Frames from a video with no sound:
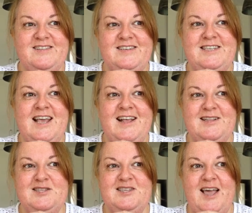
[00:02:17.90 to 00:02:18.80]

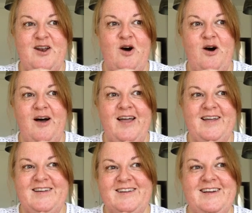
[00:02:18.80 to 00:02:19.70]
tense and
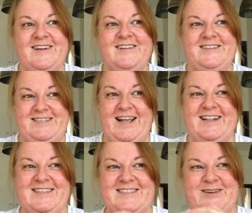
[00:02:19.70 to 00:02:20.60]
high
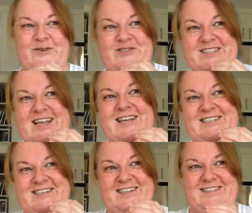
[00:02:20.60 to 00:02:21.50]
tense
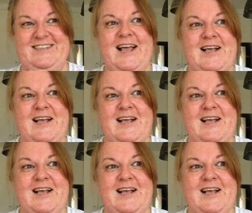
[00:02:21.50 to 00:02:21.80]
conversations